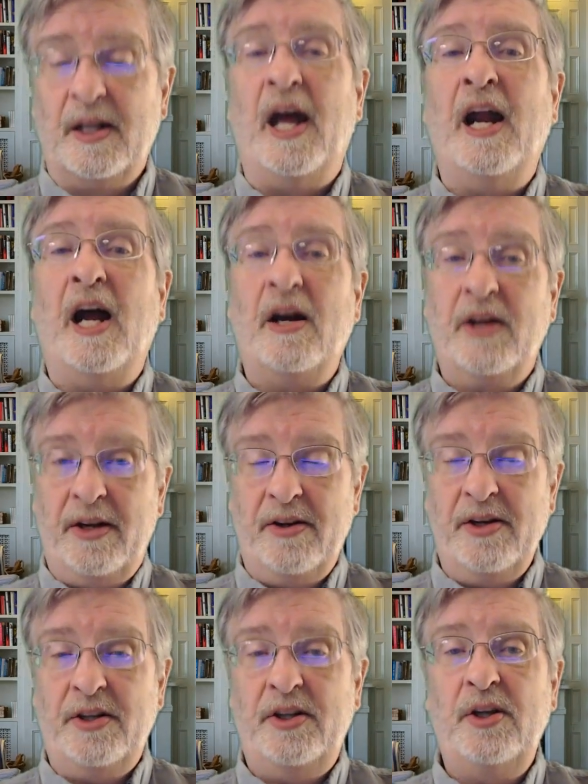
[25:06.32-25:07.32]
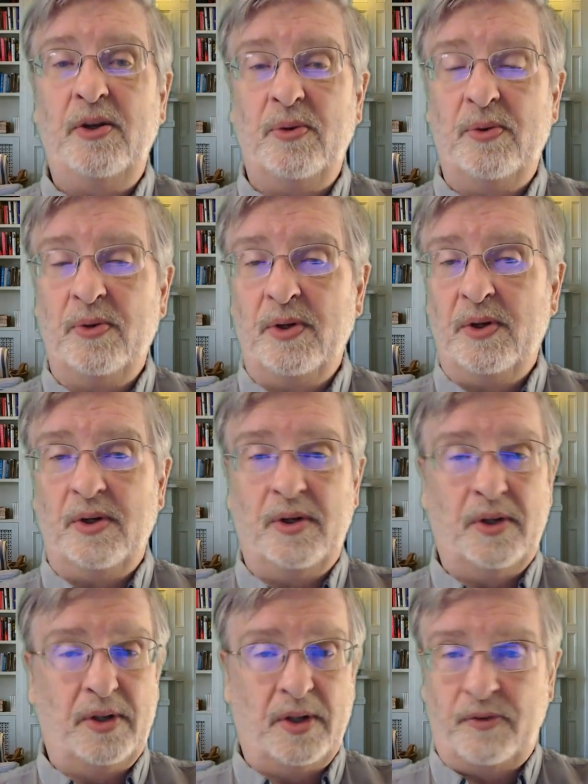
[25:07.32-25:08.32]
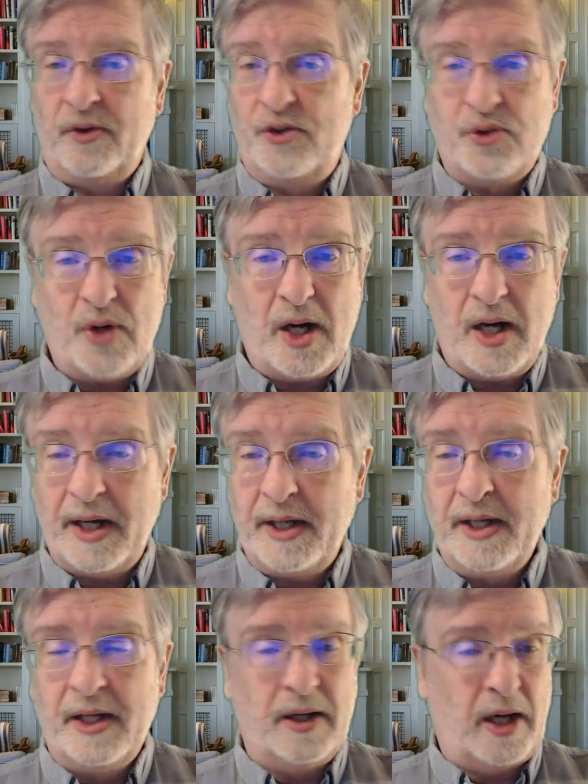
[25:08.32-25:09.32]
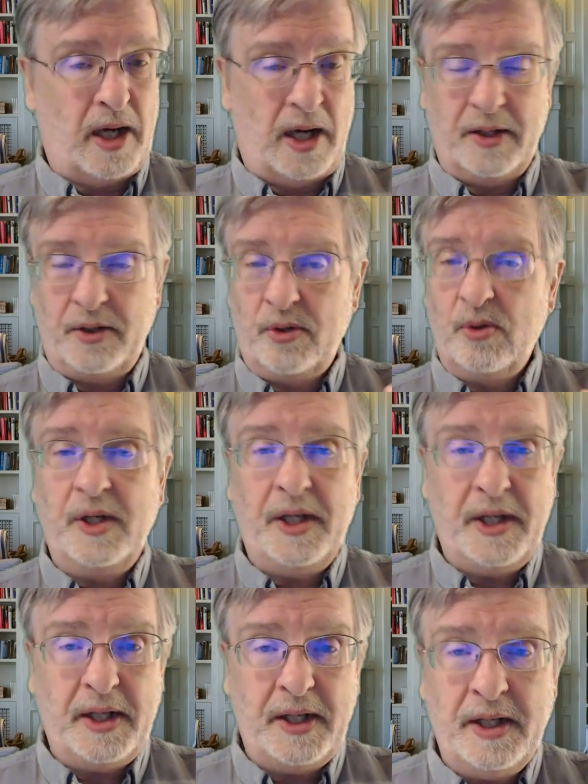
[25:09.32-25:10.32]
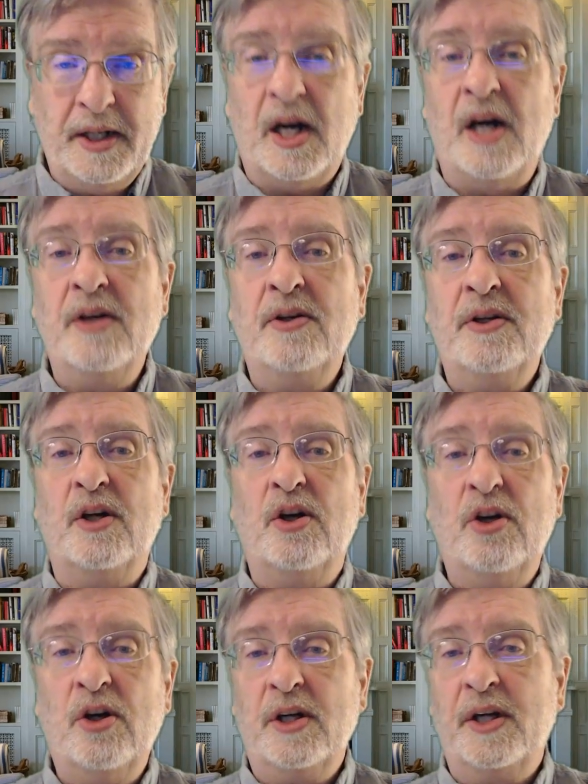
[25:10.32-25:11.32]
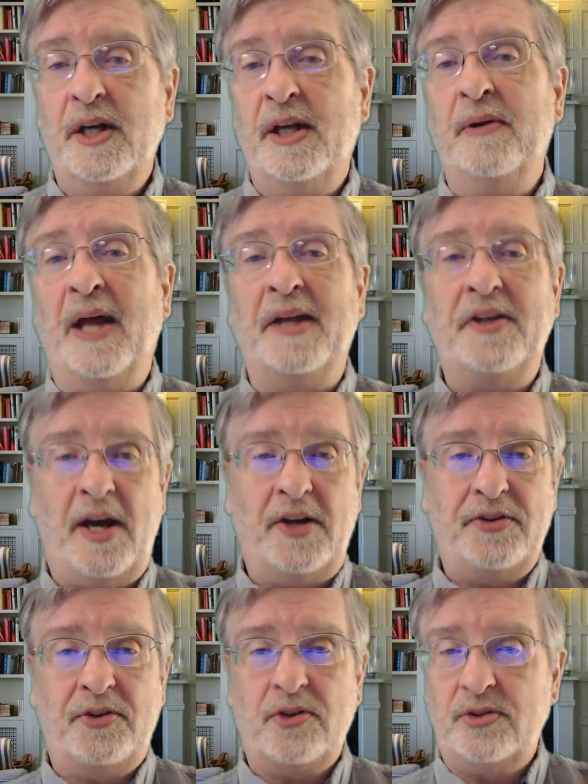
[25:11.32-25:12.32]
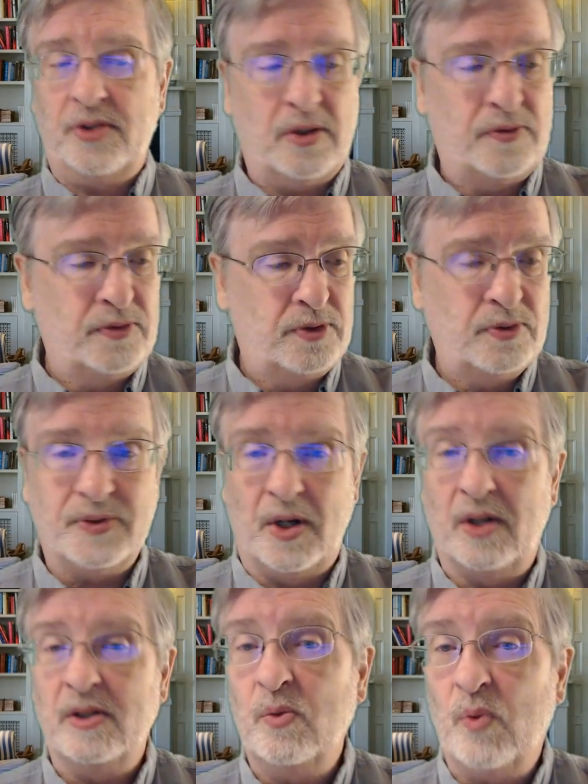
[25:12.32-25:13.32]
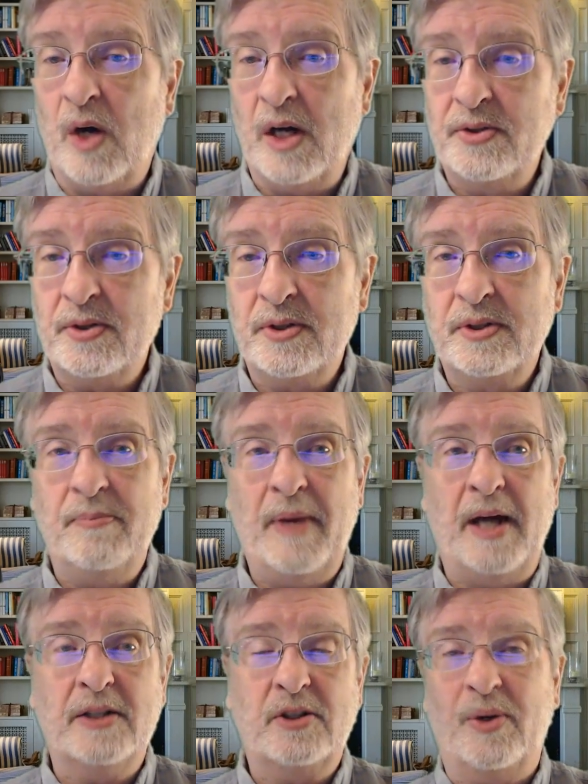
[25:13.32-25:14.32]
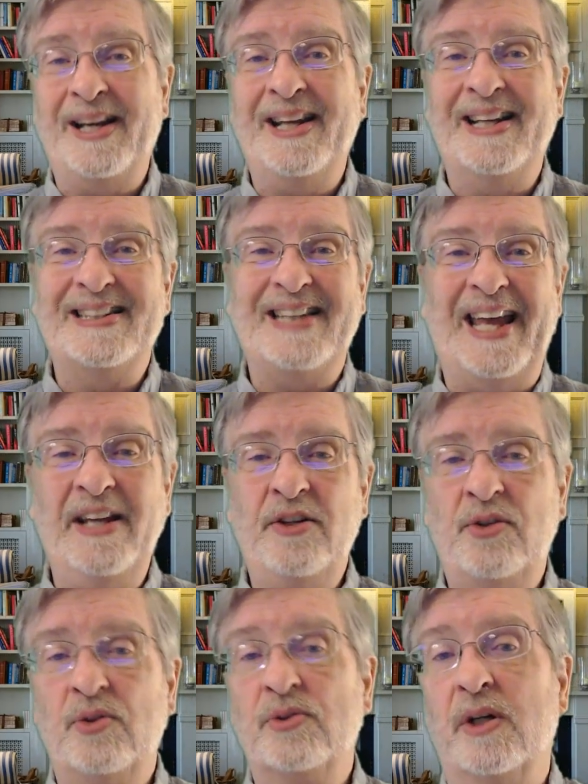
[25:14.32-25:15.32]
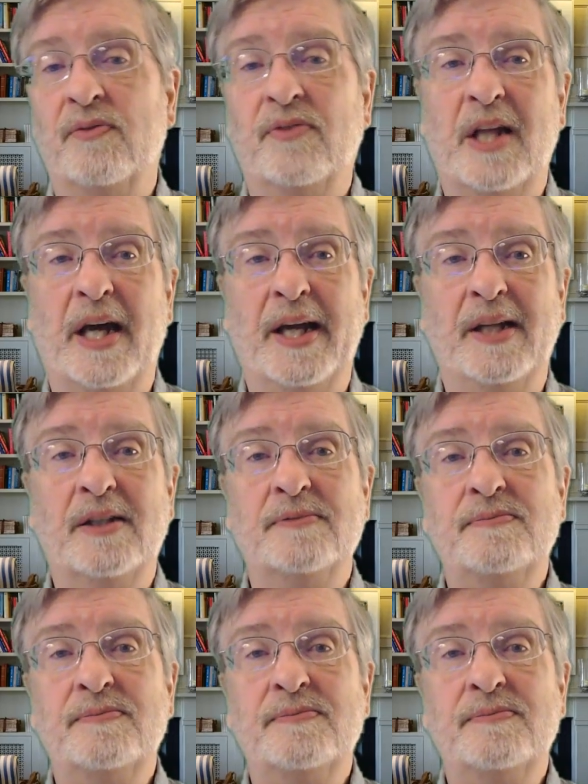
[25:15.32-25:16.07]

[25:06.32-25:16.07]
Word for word: And I guarantee you, if you try, uh, you'll get in under the hook and attach yourself to fallen watchers masquerading as angels of light.